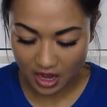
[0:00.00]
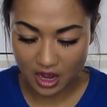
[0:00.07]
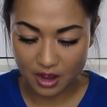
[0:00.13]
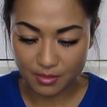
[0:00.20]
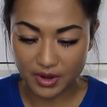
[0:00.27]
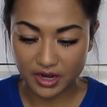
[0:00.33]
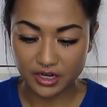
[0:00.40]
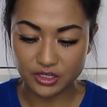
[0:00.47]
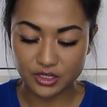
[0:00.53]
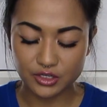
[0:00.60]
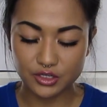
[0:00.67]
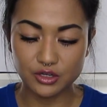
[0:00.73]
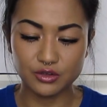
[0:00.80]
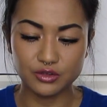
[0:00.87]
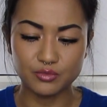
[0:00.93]
I can
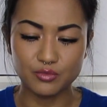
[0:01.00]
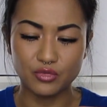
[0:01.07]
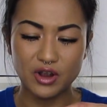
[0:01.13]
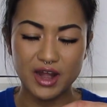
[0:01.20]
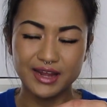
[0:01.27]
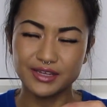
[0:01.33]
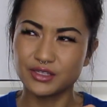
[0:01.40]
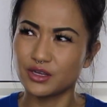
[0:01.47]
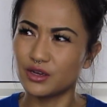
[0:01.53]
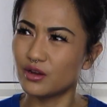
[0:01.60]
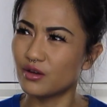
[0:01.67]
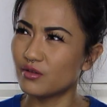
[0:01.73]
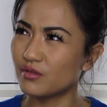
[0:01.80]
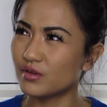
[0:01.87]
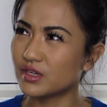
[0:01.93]
just use
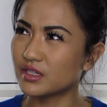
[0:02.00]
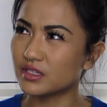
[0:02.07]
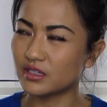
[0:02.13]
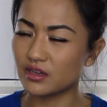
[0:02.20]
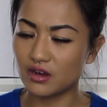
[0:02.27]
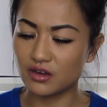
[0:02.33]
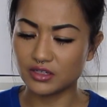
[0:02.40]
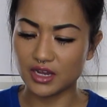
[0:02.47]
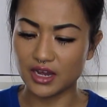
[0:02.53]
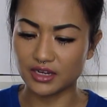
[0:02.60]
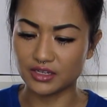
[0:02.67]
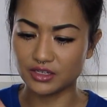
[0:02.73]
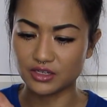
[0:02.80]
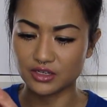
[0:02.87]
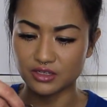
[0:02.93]
Brasso, what is it called? Yeah,
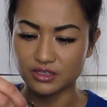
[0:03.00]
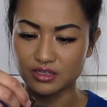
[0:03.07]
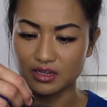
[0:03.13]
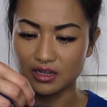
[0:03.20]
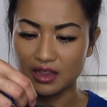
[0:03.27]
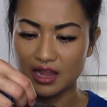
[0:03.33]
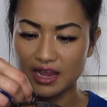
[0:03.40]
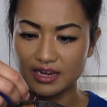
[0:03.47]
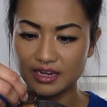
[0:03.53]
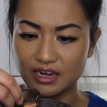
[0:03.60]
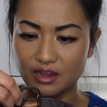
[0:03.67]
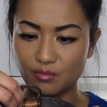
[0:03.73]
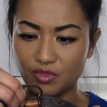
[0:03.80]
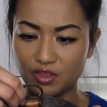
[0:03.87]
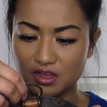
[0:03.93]
to just lighten
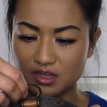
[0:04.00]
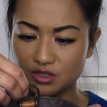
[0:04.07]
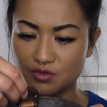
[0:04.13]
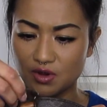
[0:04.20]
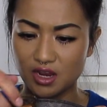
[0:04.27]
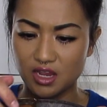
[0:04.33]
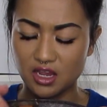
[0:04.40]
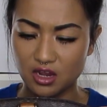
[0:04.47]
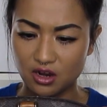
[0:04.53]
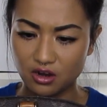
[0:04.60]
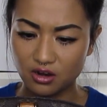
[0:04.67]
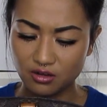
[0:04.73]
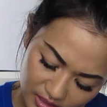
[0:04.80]
up this right here.